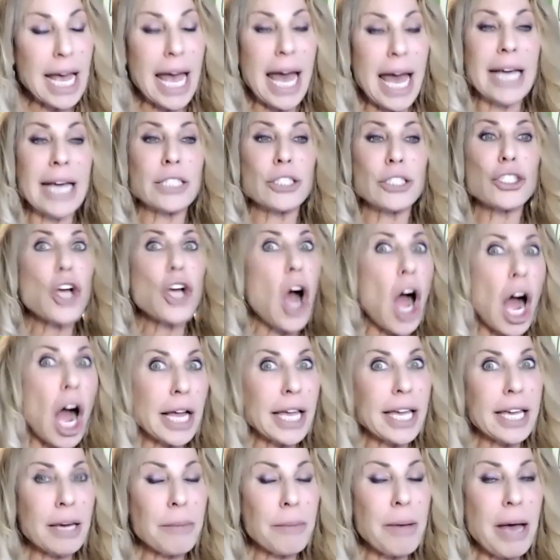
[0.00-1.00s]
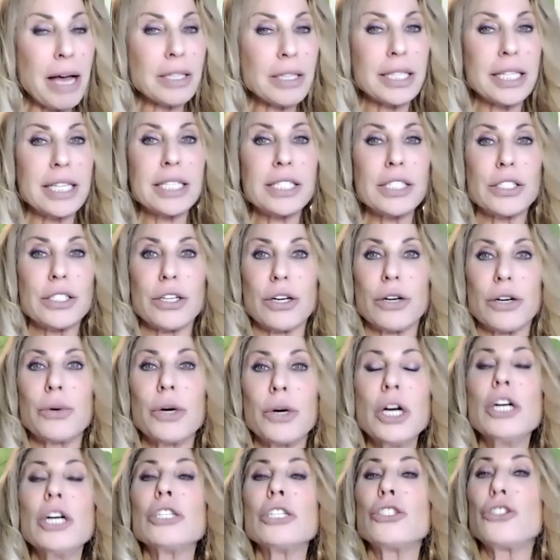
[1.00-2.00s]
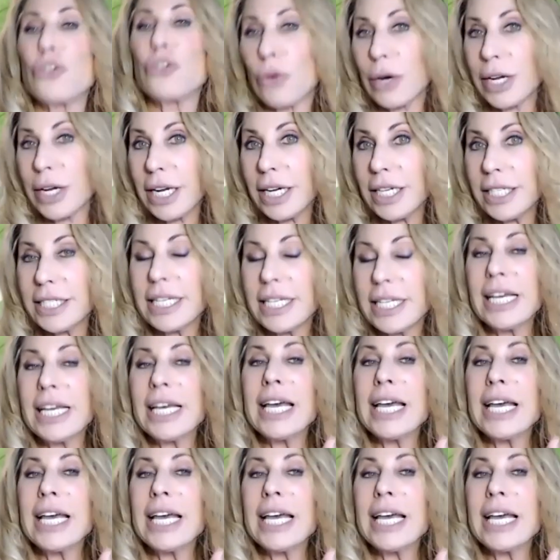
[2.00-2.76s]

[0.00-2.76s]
and talking about this. So join us.